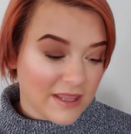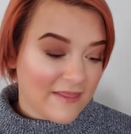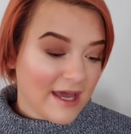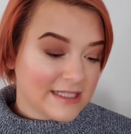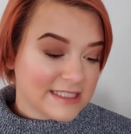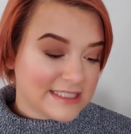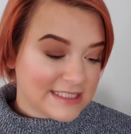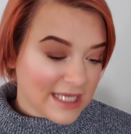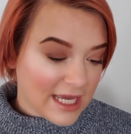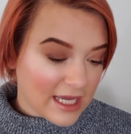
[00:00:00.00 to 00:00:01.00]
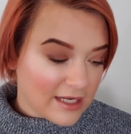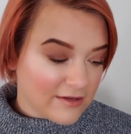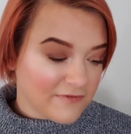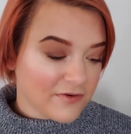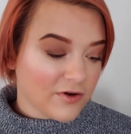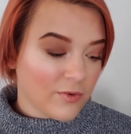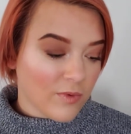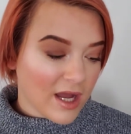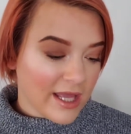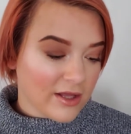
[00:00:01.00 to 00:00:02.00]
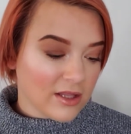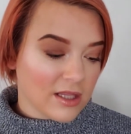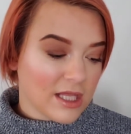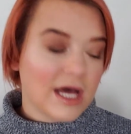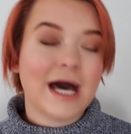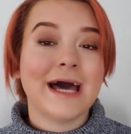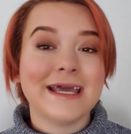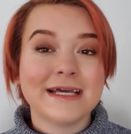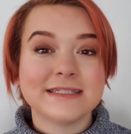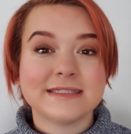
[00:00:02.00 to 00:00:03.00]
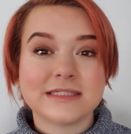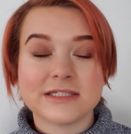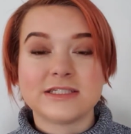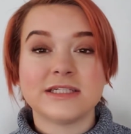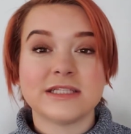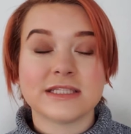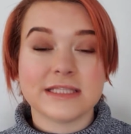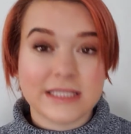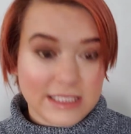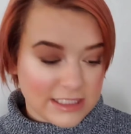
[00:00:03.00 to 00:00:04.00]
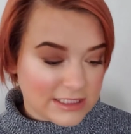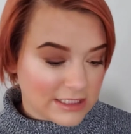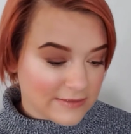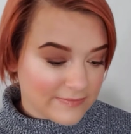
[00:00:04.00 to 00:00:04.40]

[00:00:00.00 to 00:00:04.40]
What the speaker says: That said, for a while, I considered Jin the least.